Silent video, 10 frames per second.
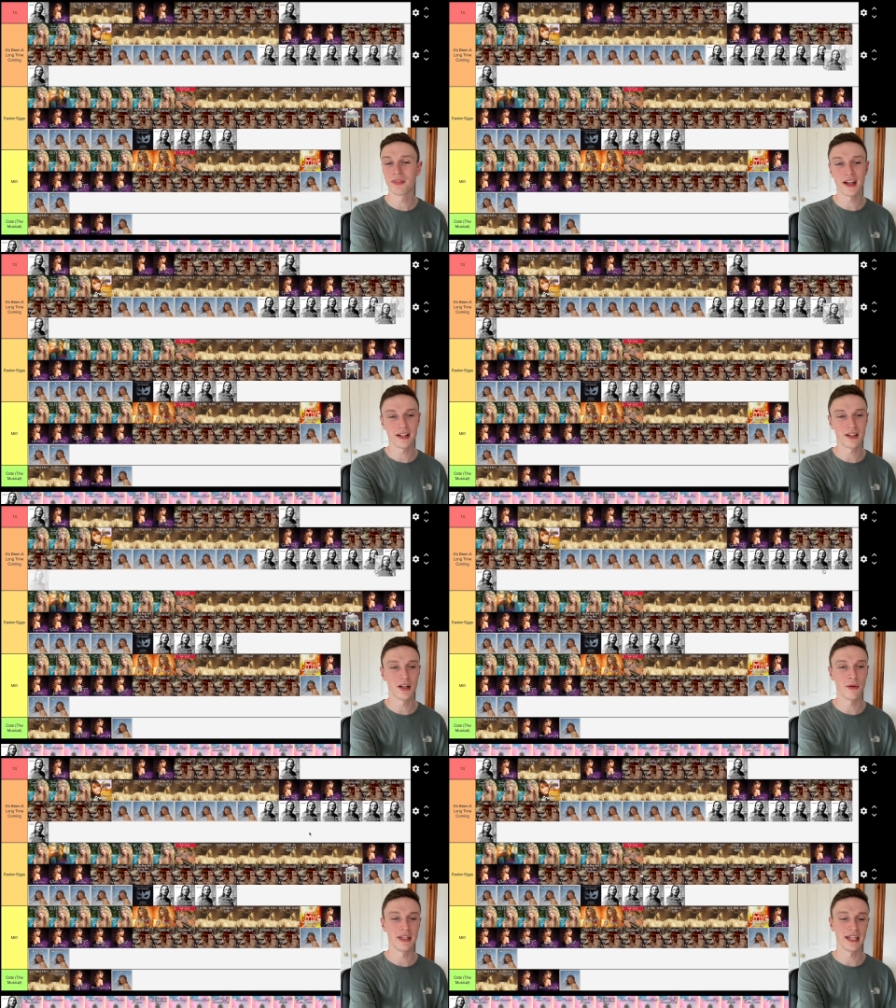that can
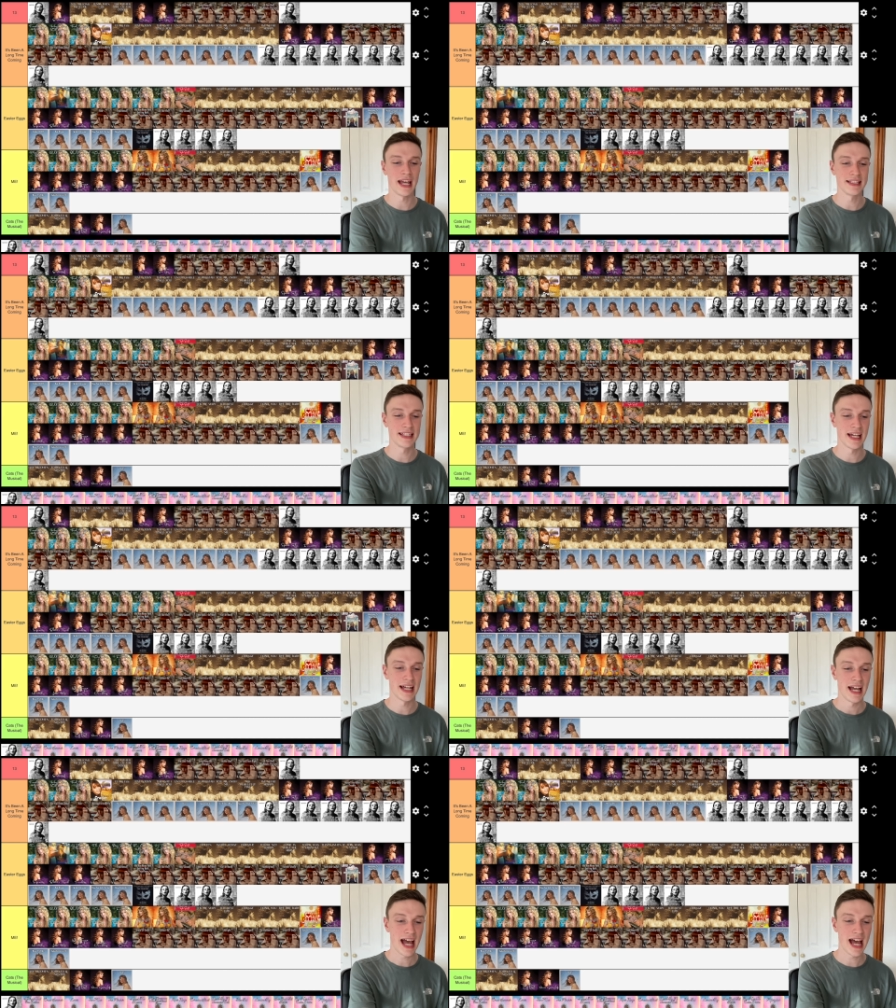go in the A tier
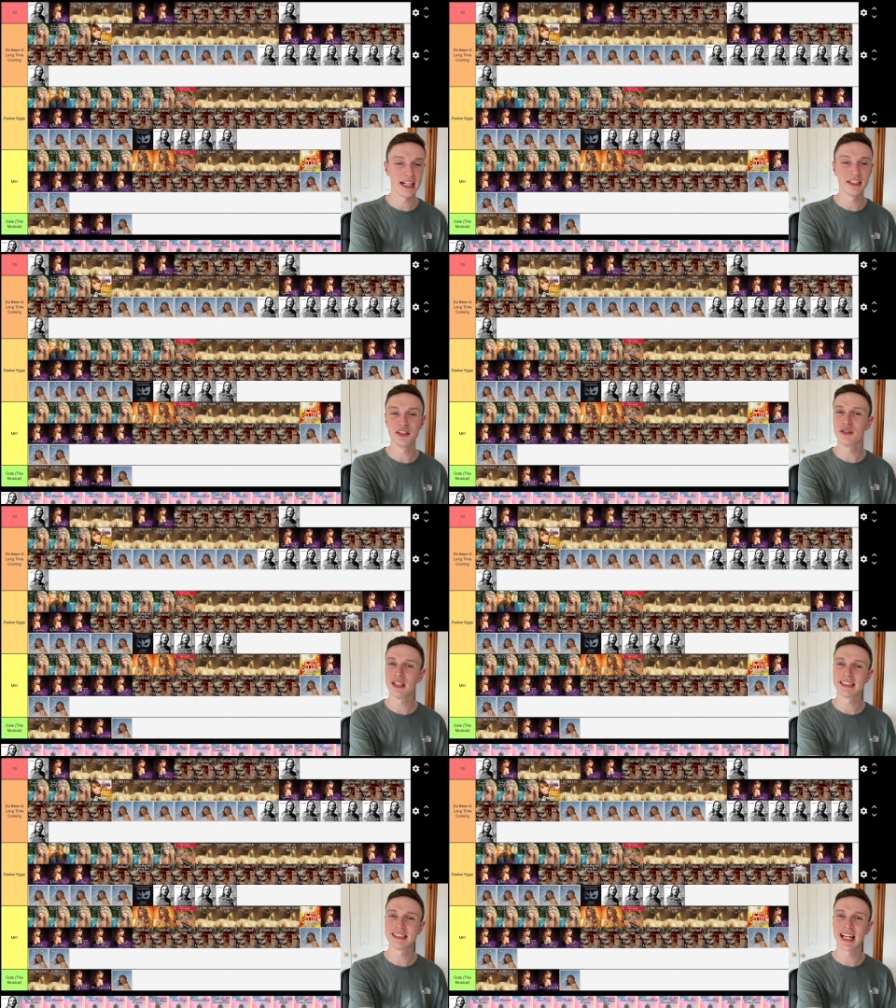and New
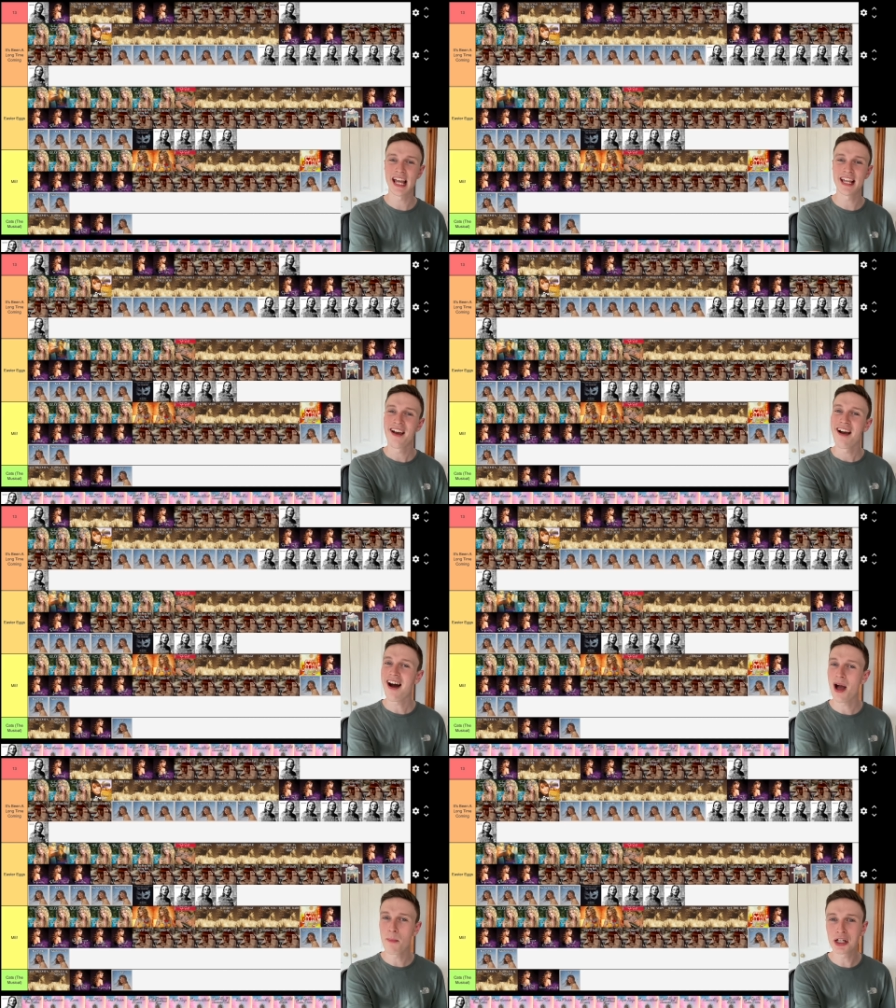Year's Day,
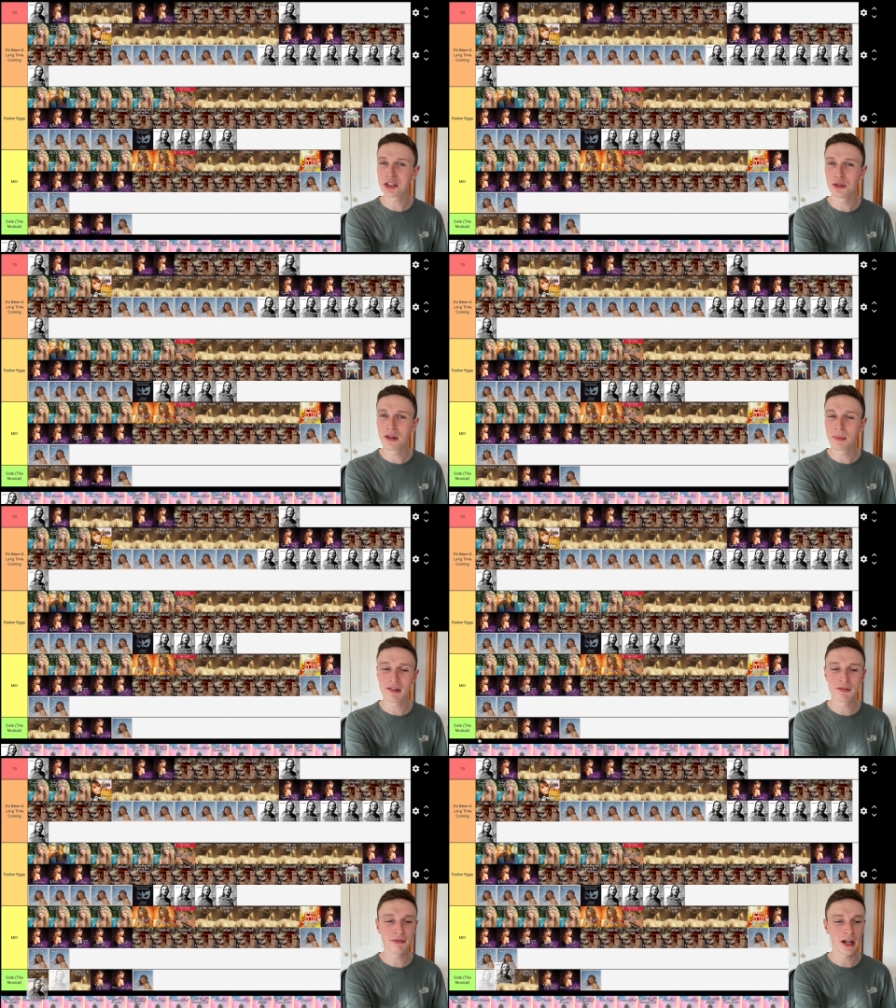I'm actually not that big
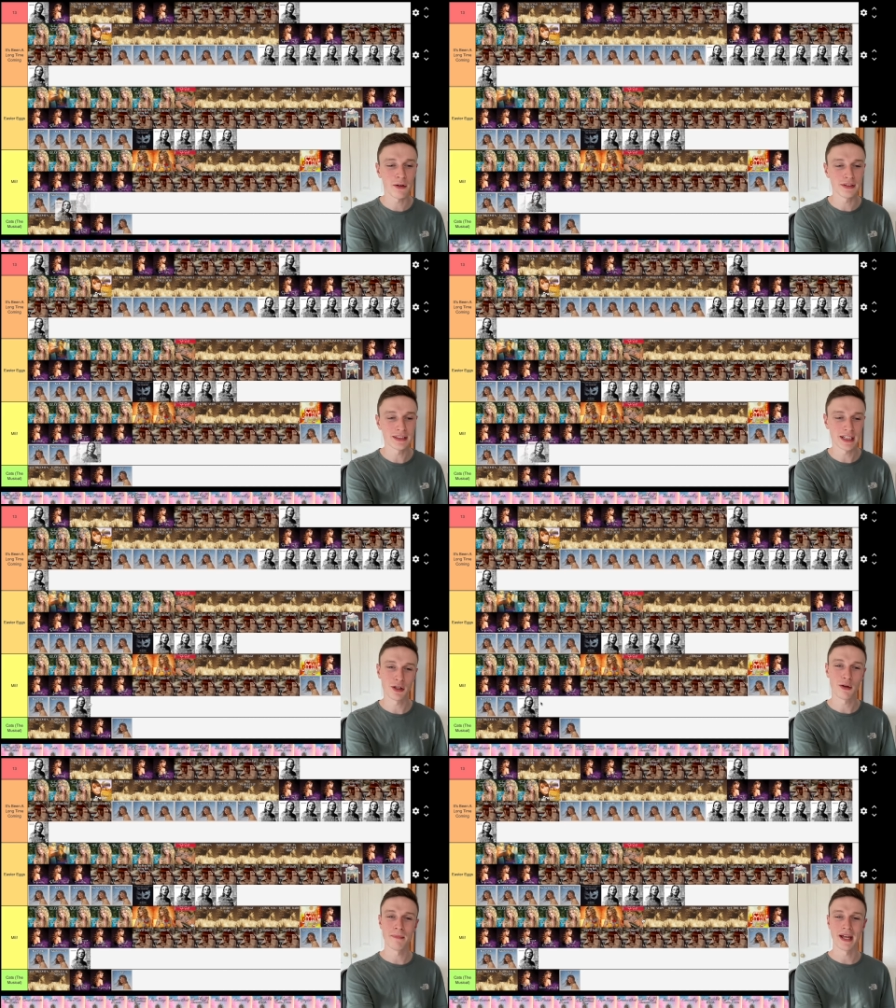of a fan of. That can
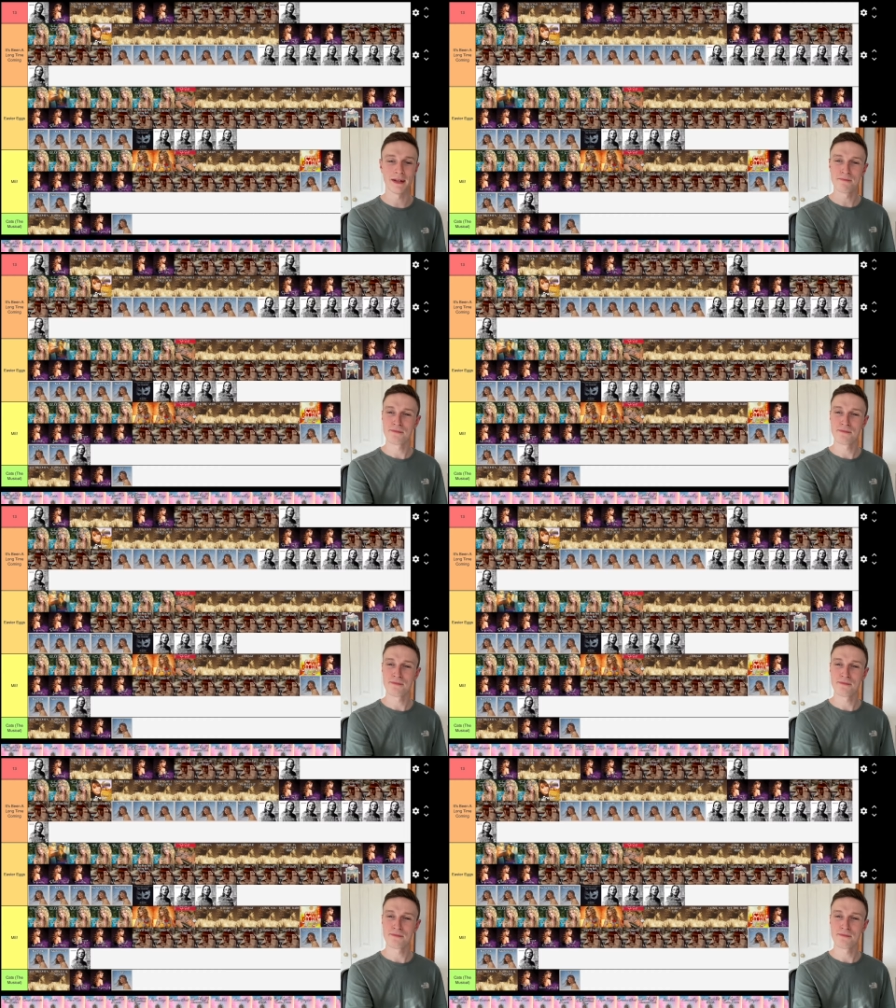go me.